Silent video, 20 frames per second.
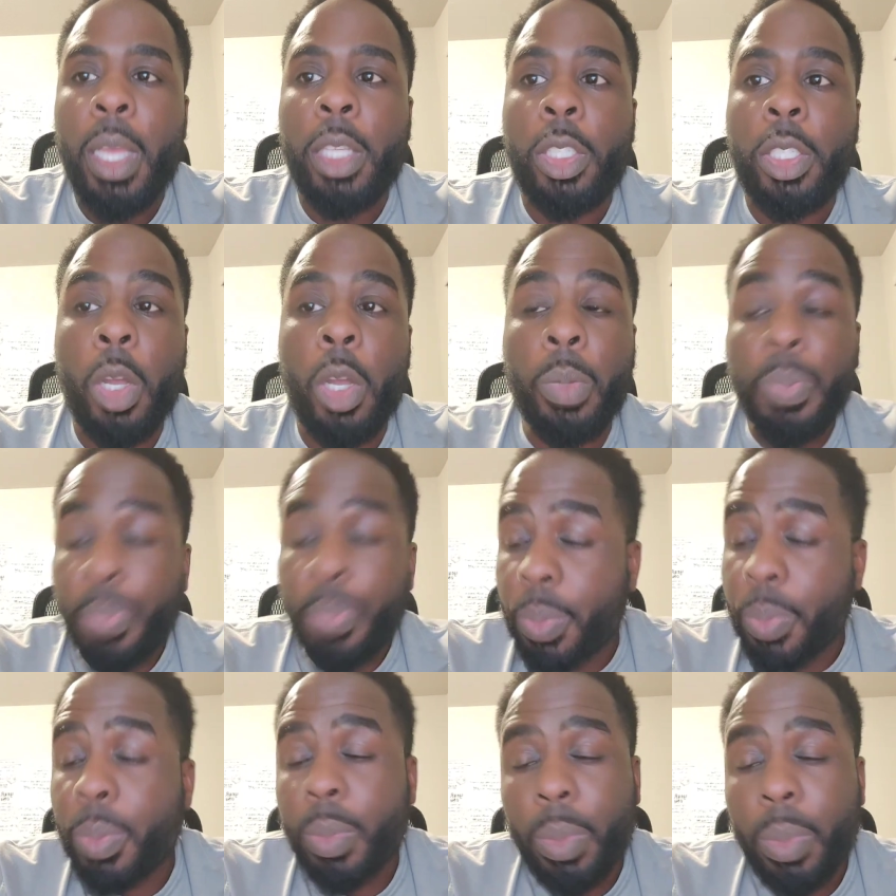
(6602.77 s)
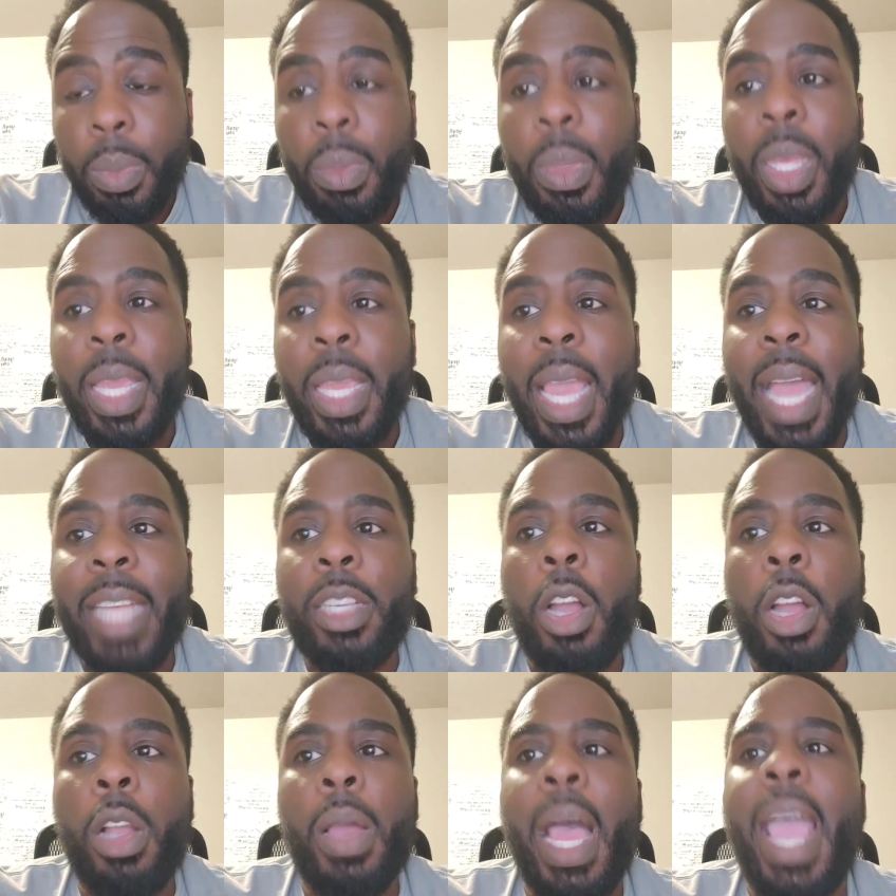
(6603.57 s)
So, yeah,
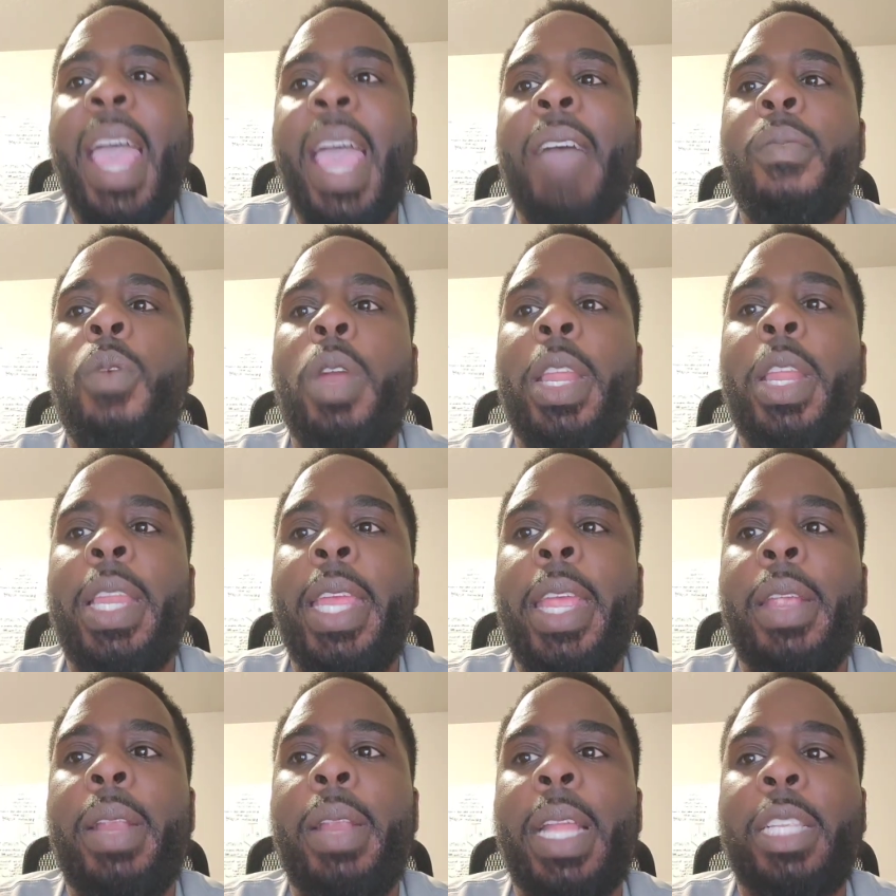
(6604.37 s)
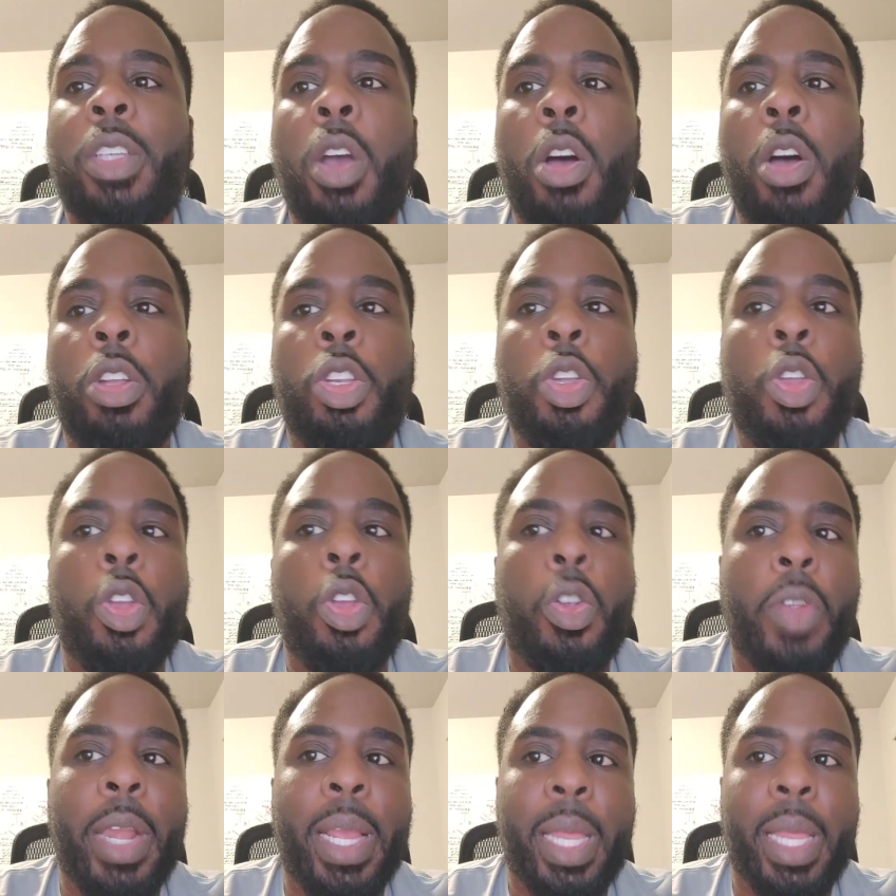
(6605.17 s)
I have one in here that's called Do You
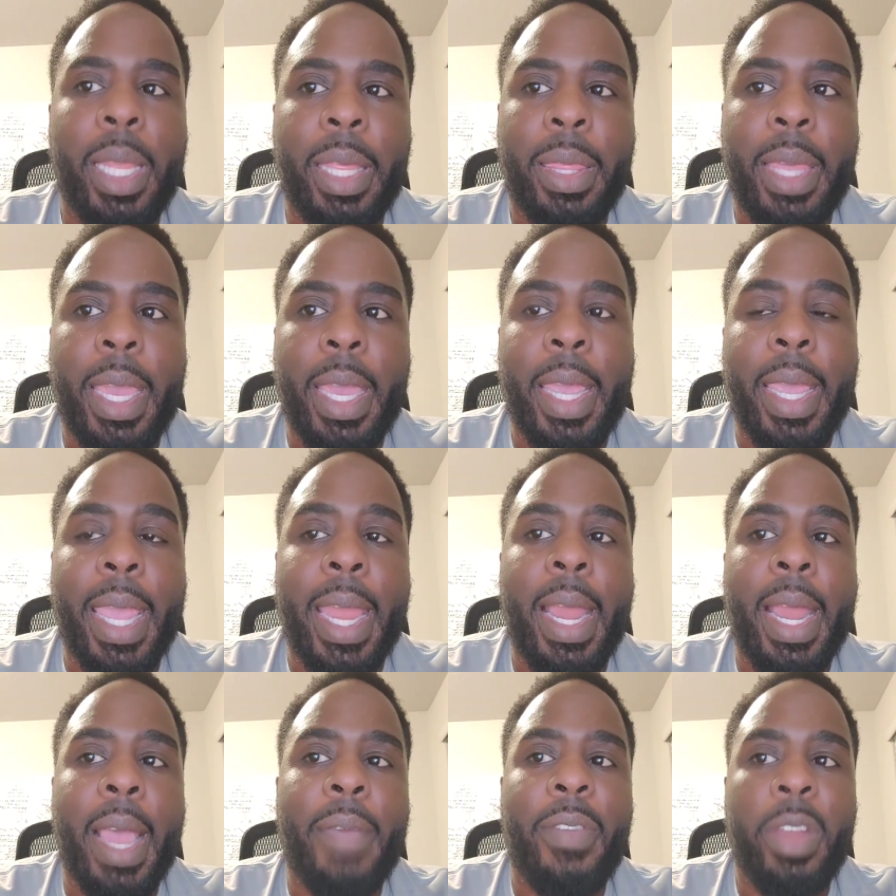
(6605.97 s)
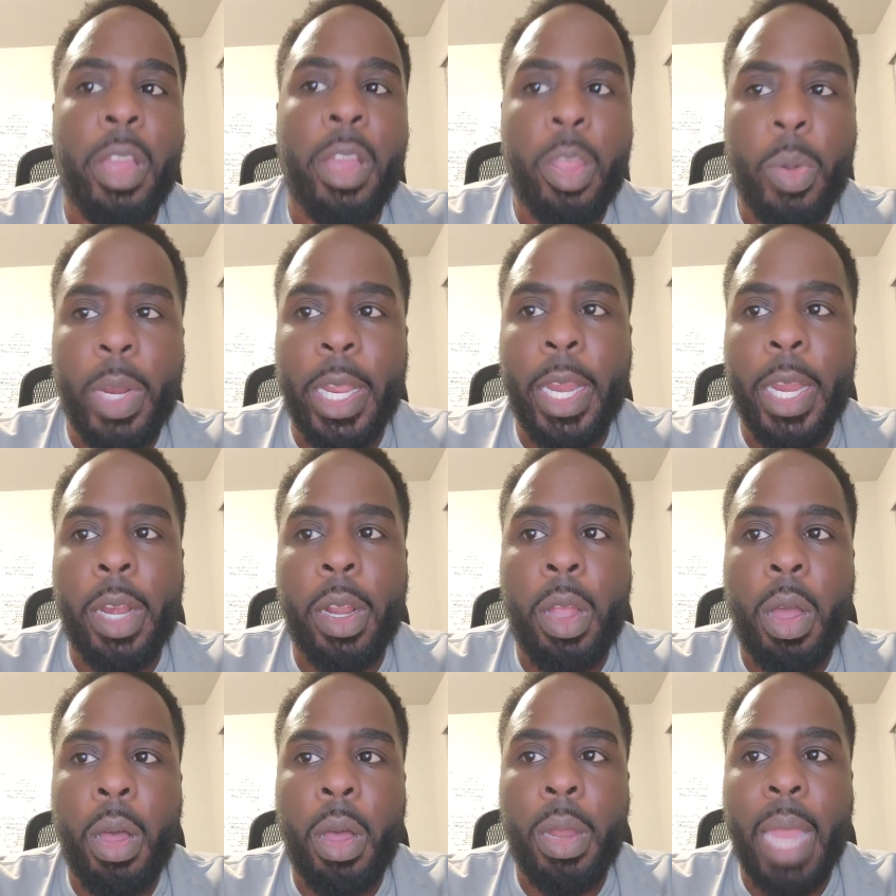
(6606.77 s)
Critically Think? And I have another one in
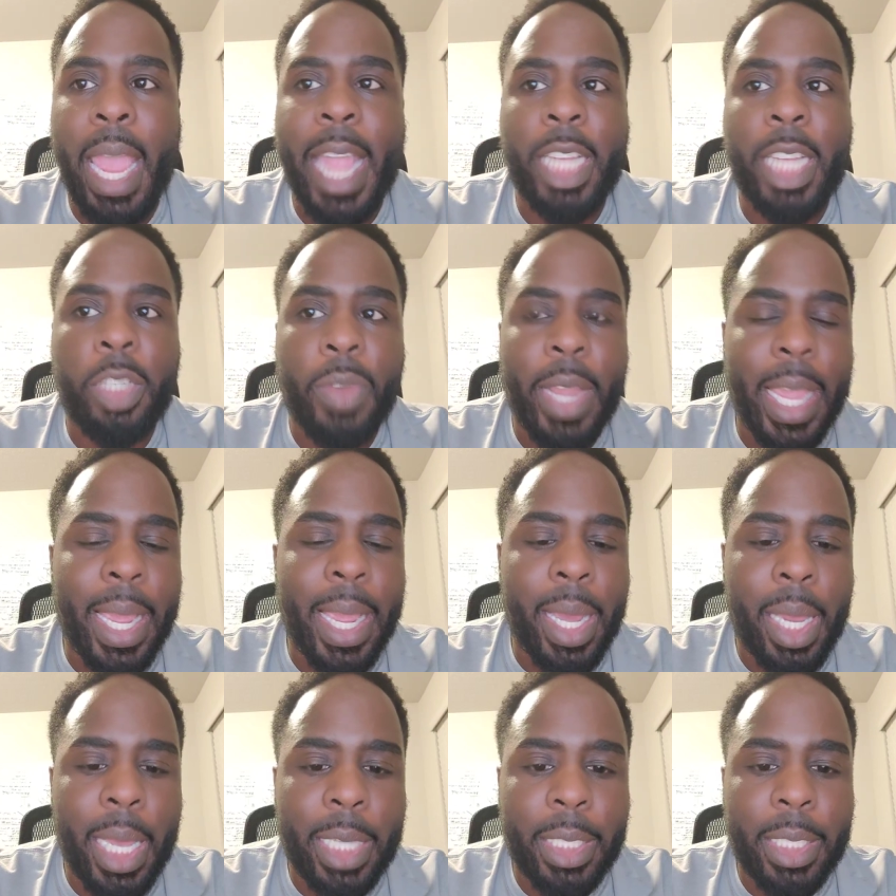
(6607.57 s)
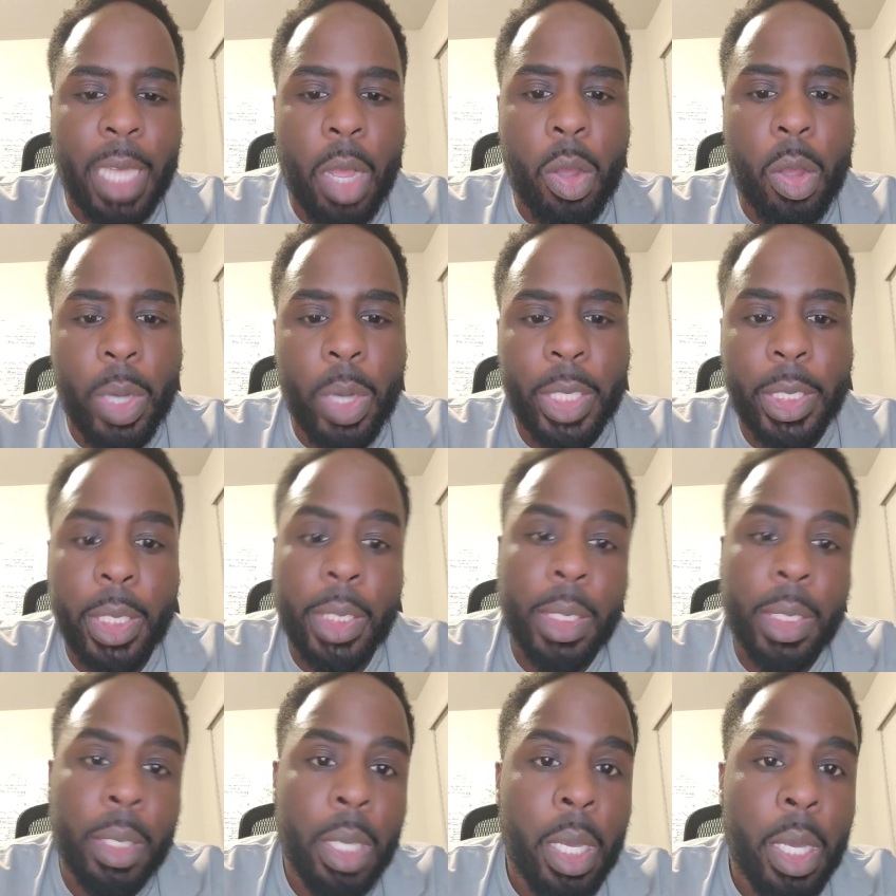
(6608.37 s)
here called Answering NCLEX Style
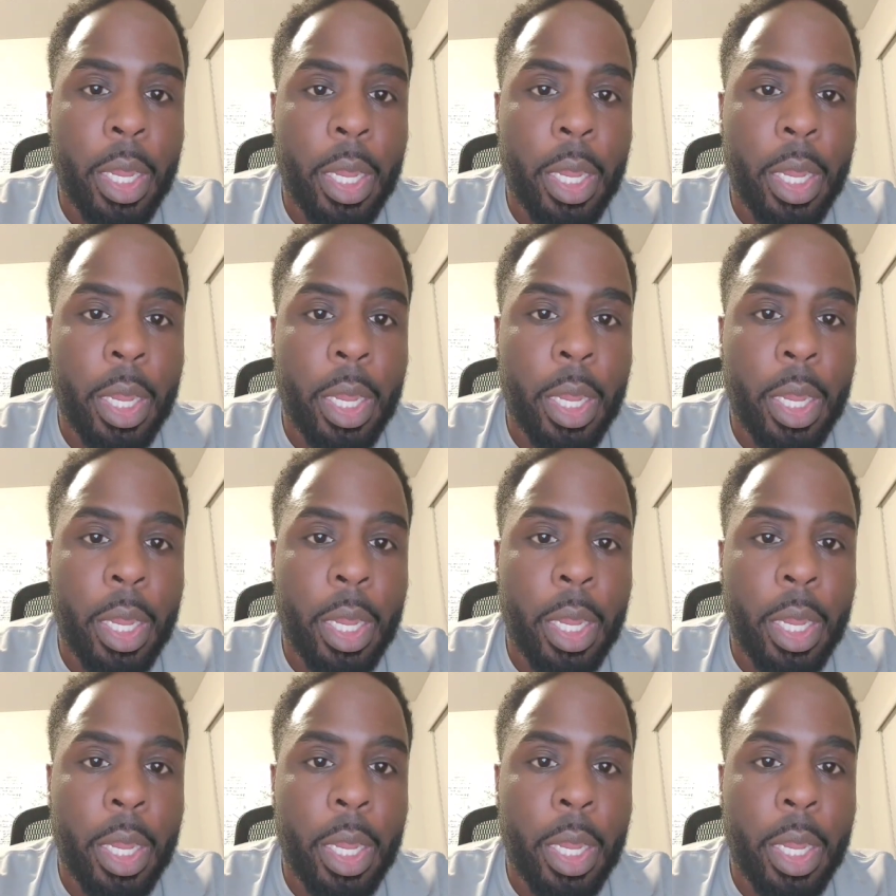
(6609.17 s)
Questions.